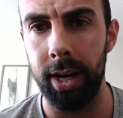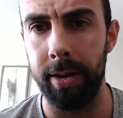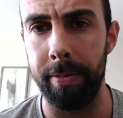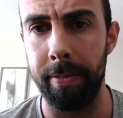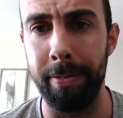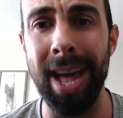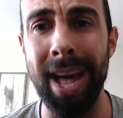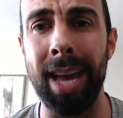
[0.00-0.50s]

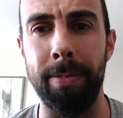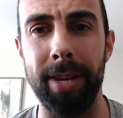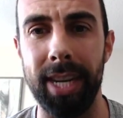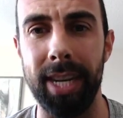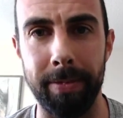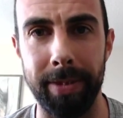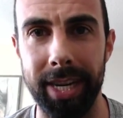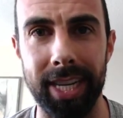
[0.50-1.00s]

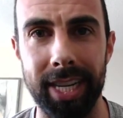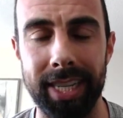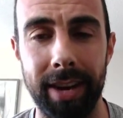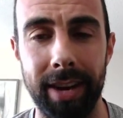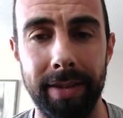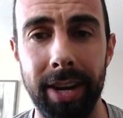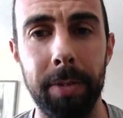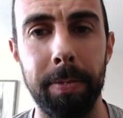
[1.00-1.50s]
MatBnB
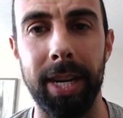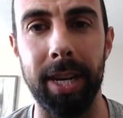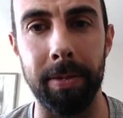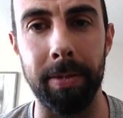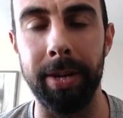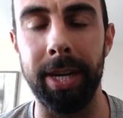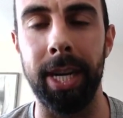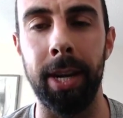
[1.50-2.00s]
instead of
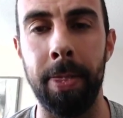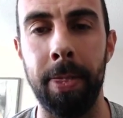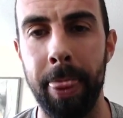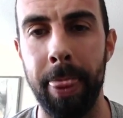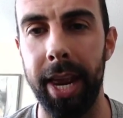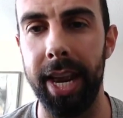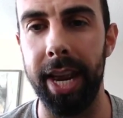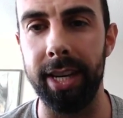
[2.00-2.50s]
Airbnb,
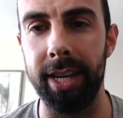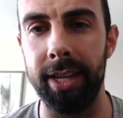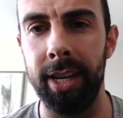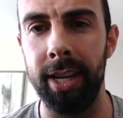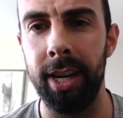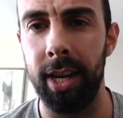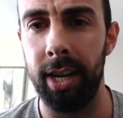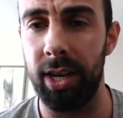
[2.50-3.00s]
and
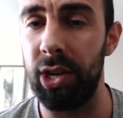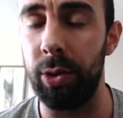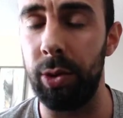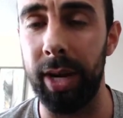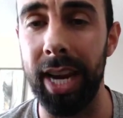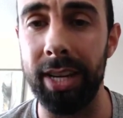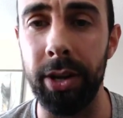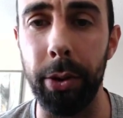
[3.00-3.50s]
you
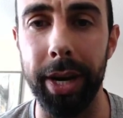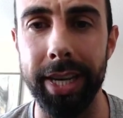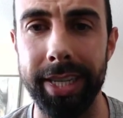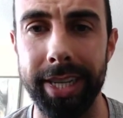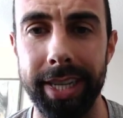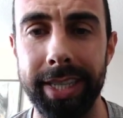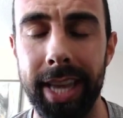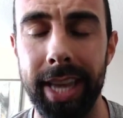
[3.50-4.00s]
get
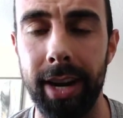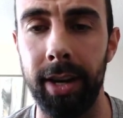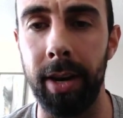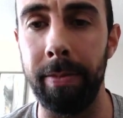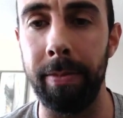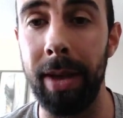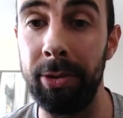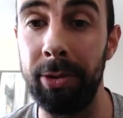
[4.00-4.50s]
tokens,
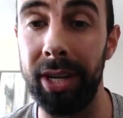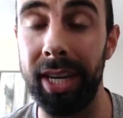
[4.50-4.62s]
etc., maybe we